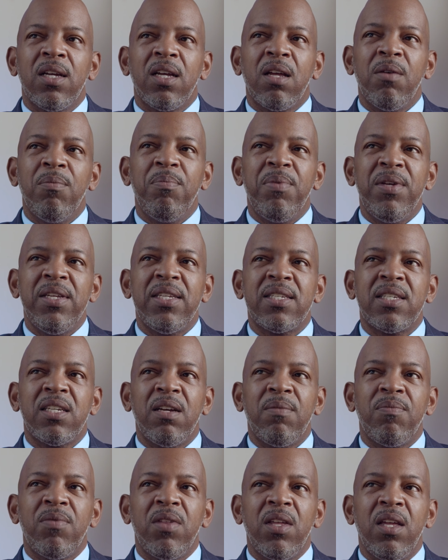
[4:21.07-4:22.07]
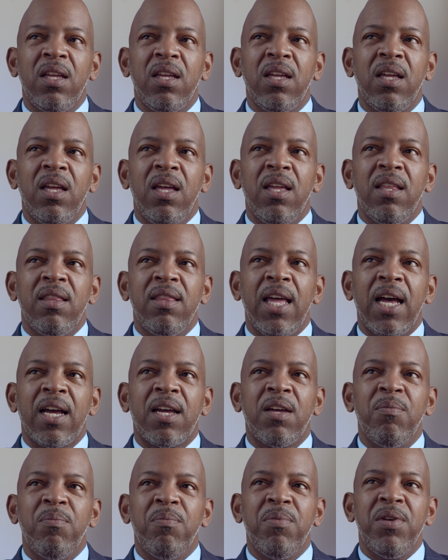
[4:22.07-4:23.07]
can be something that can